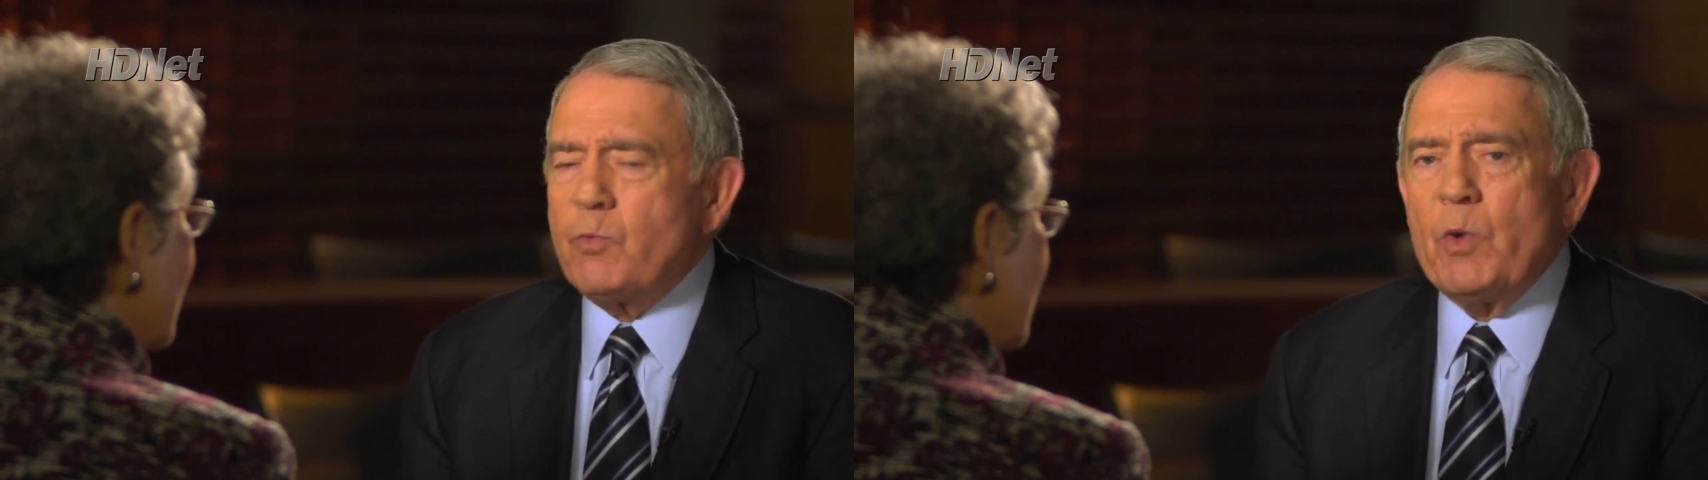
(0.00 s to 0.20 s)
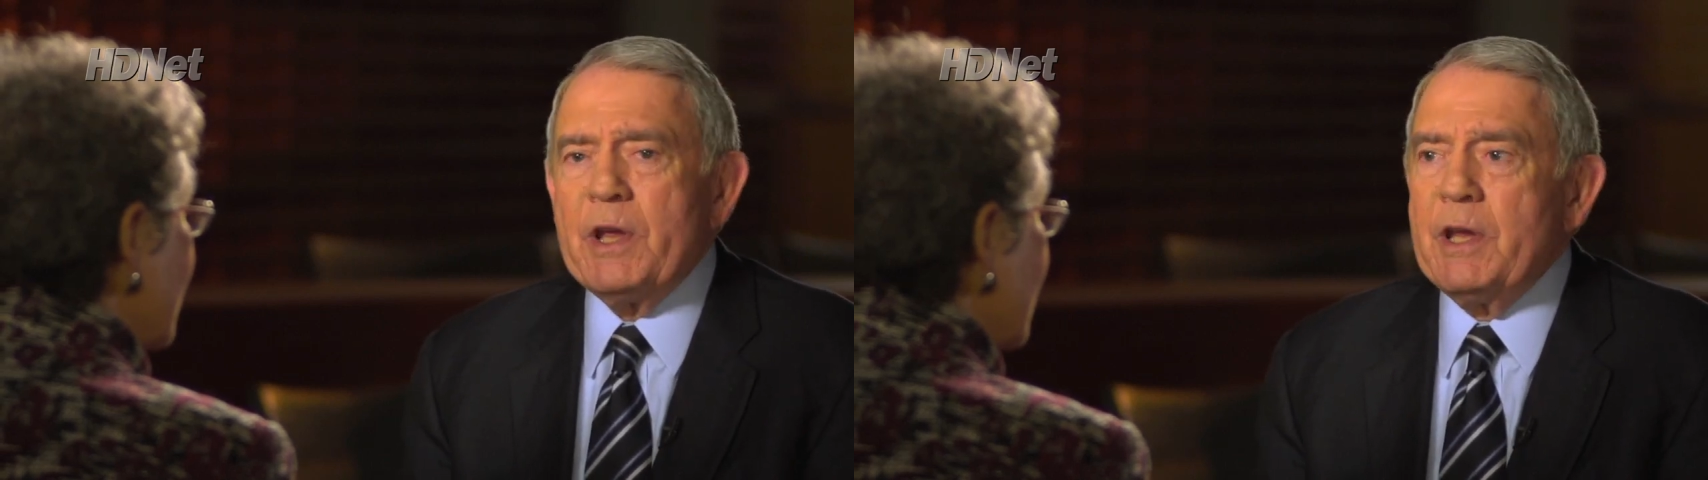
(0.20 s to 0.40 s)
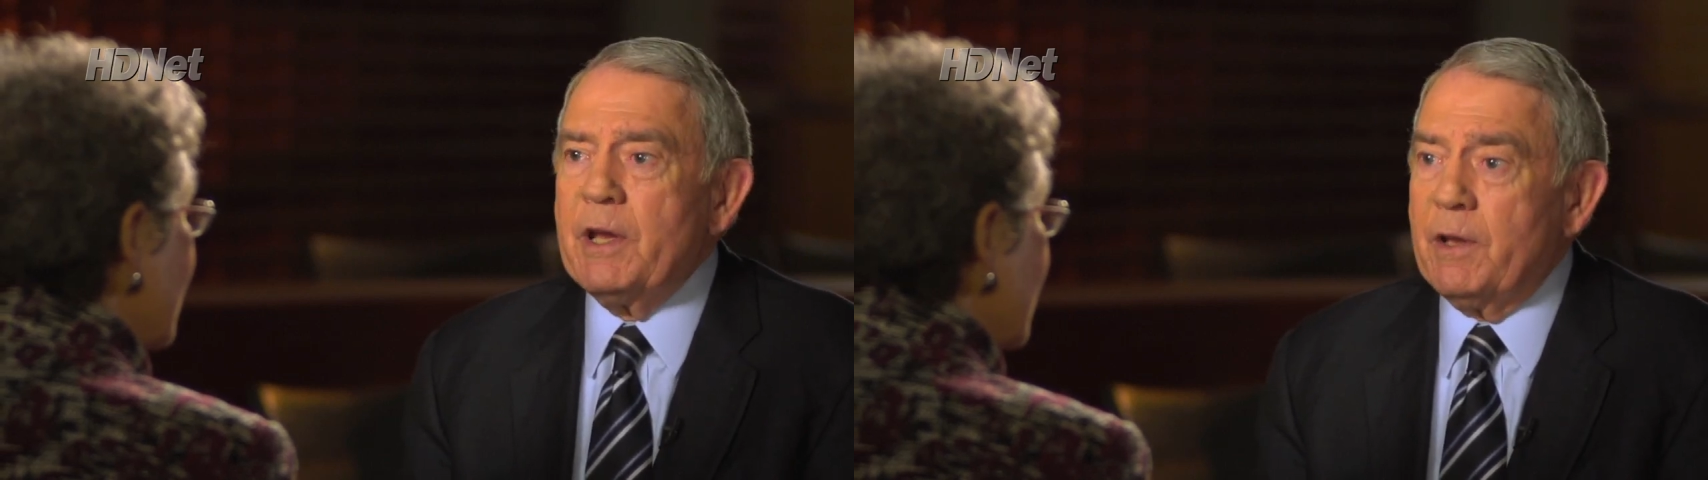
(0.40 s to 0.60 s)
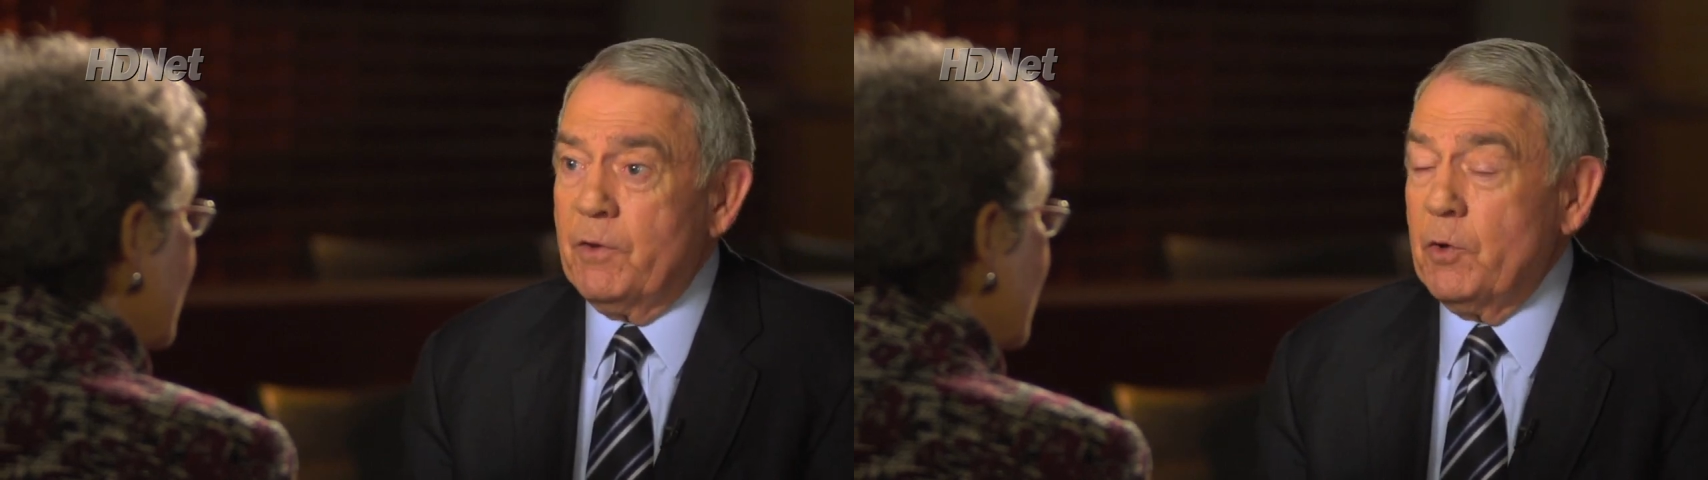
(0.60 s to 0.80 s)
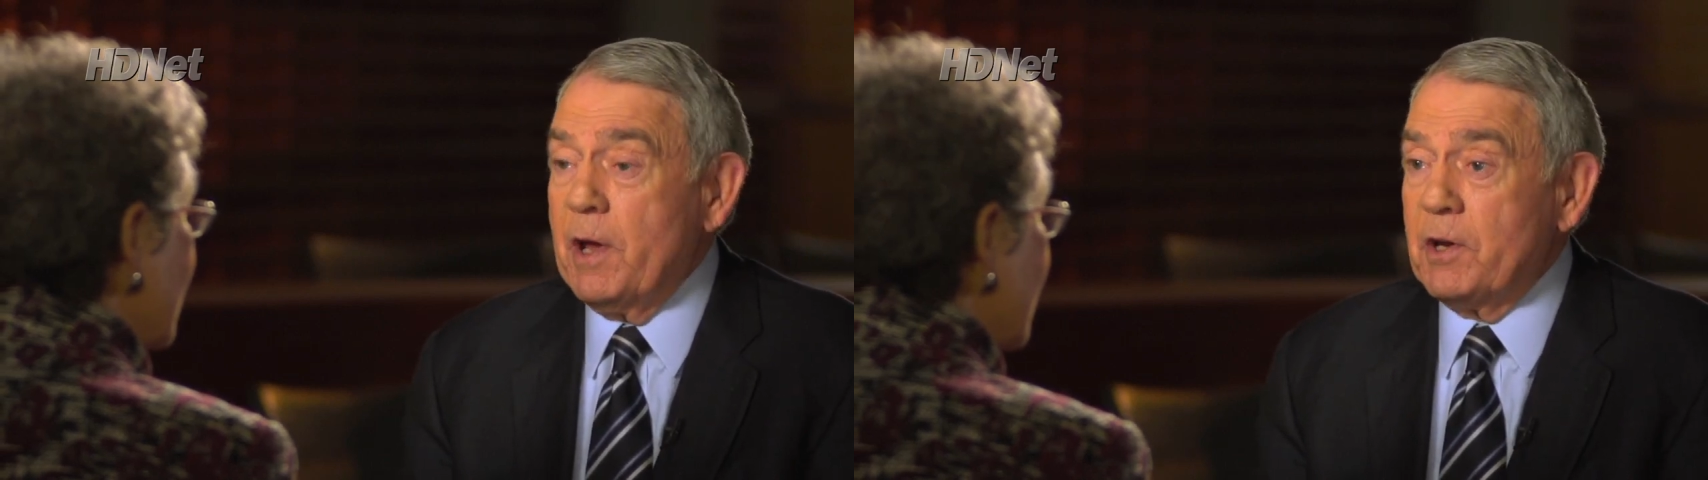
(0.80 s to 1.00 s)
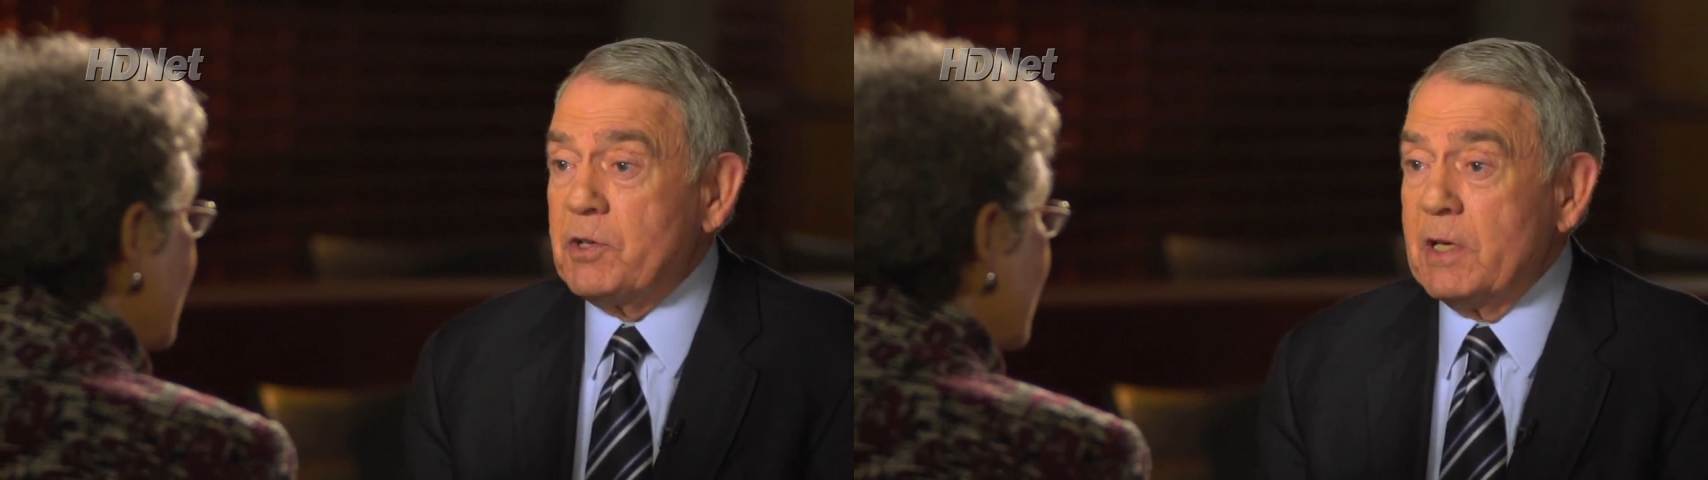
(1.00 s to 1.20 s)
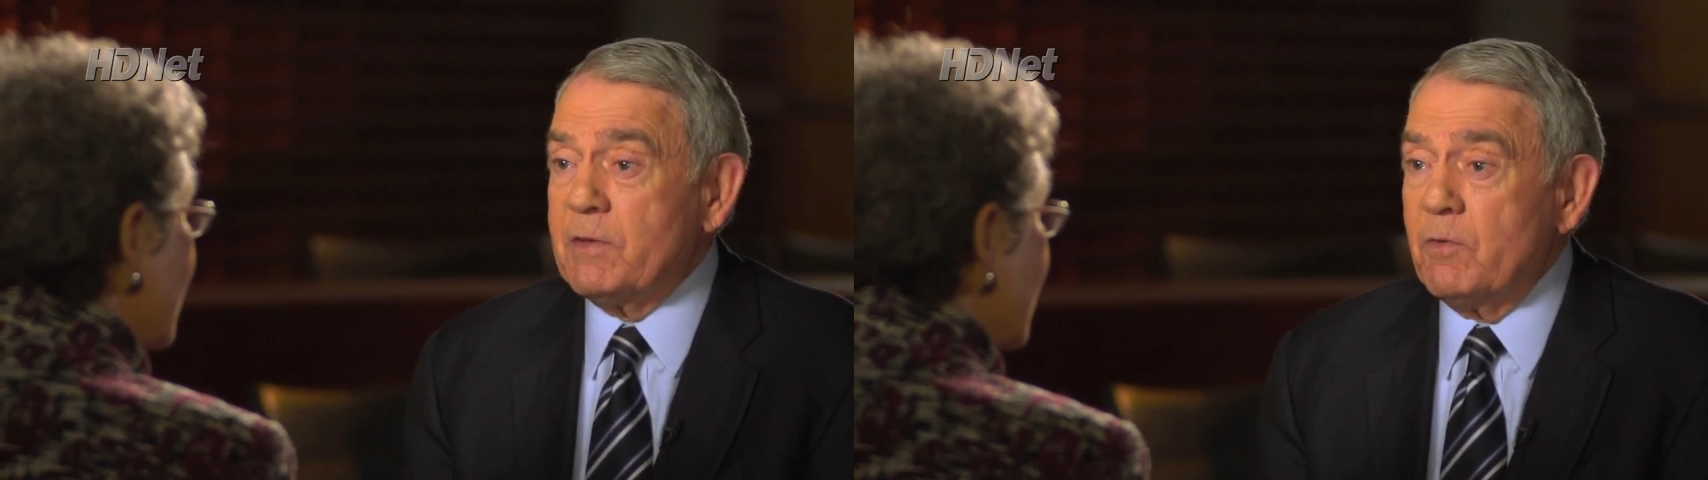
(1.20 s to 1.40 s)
We in the United States